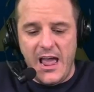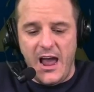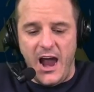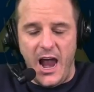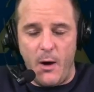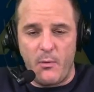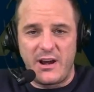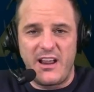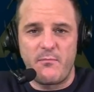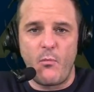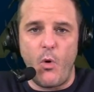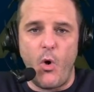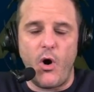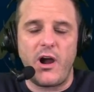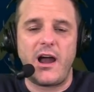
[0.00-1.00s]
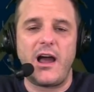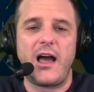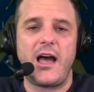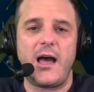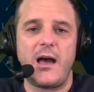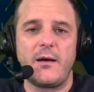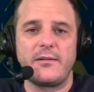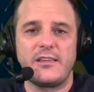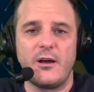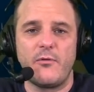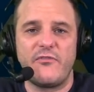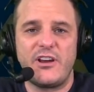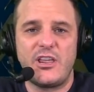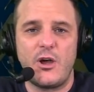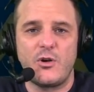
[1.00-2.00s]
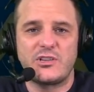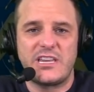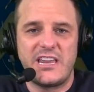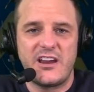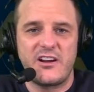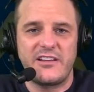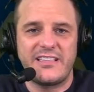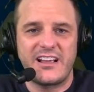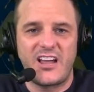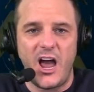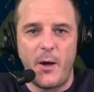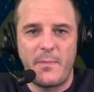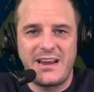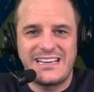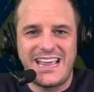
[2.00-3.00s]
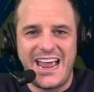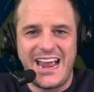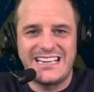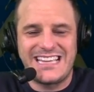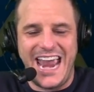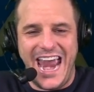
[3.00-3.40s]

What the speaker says: All right, we have more videos here in the coming days.